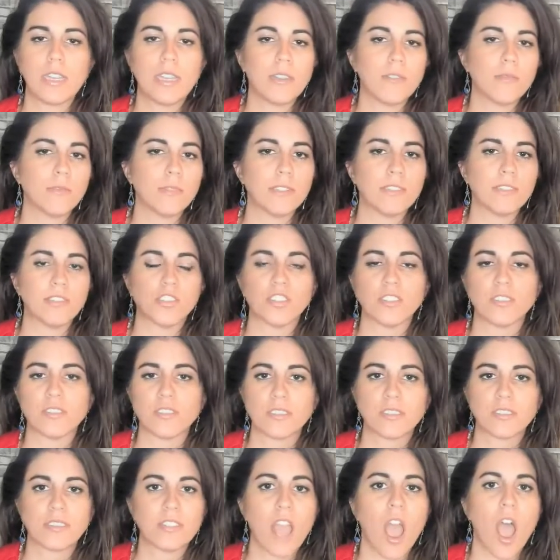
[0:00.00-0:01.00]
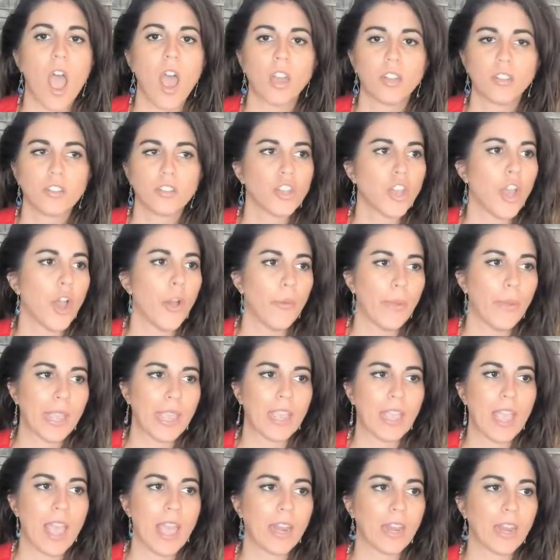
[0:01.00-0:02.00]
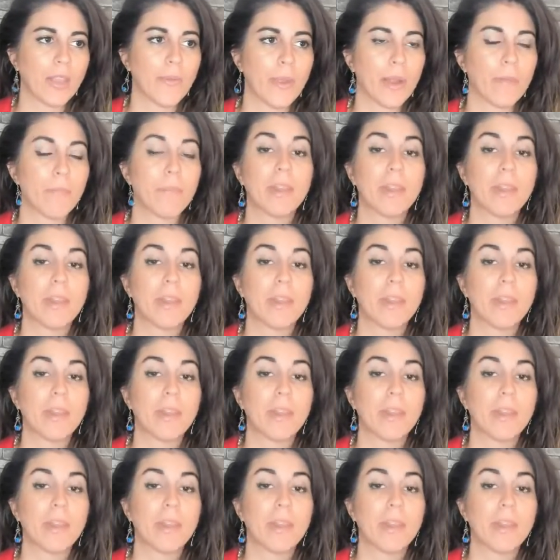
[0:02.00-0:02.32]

was just not going anywhere.